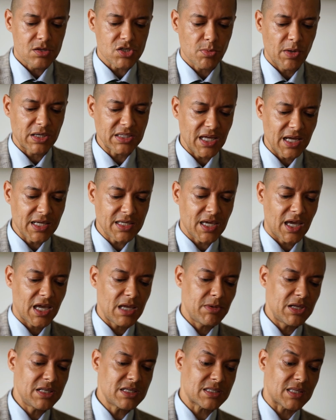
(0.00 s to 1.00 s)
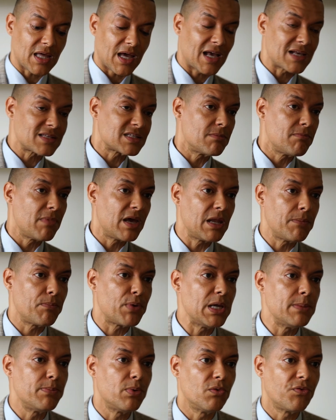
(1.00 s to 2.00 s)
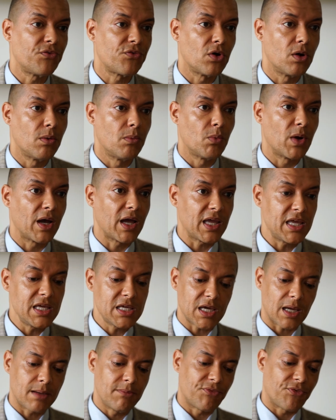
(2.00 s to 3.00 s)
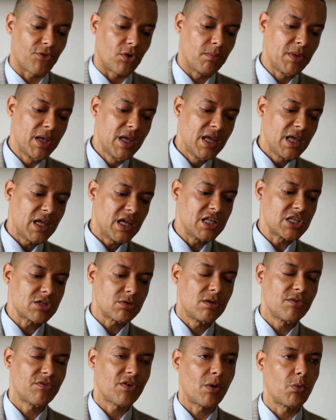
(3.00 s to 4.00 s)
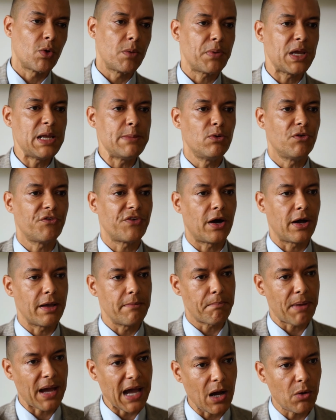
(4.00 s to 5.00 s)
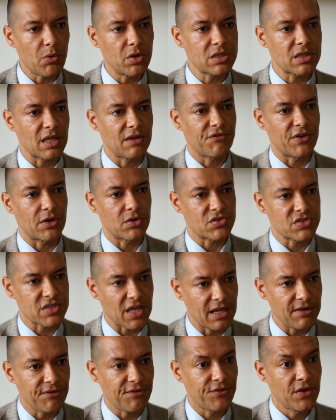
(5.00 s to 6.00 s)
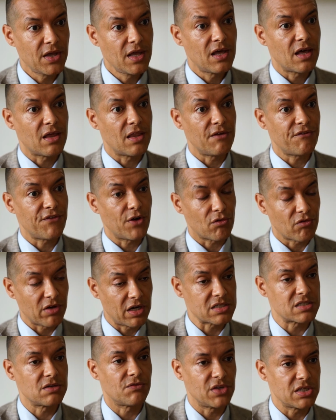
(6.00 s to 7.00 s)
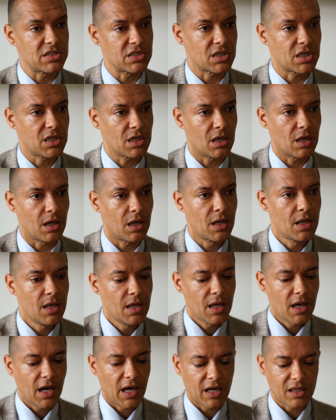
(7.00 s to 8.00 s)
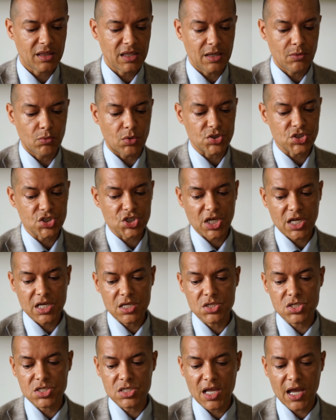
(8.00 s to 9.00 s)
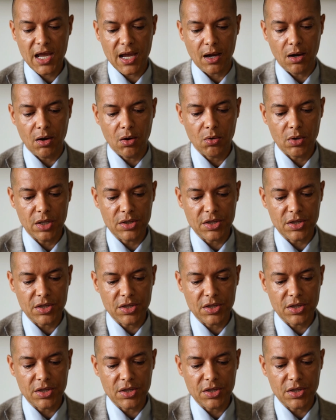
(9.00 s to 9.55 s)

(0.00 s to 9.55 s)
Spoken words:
so my dad came into that, as did many people from where he came from, into an environment where people felt empowered, they felt safe, and they felt relatively secure. And I think what's changed now,